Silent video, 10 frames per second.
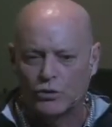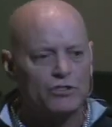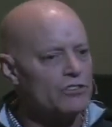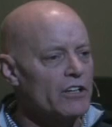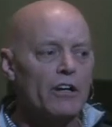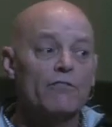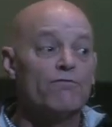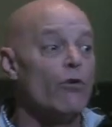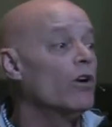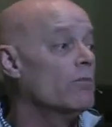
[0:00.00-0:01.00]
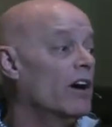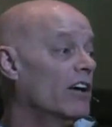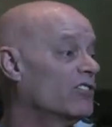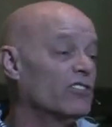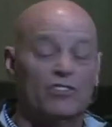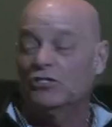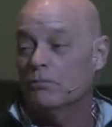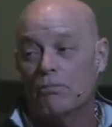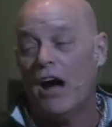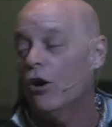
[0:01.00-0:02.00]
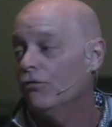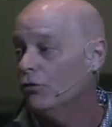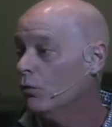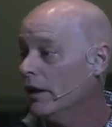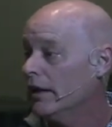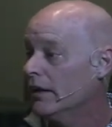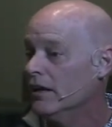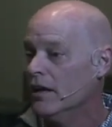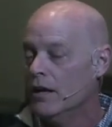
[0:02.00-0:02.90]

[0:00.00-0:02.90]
which is going to inform us in such a powerful way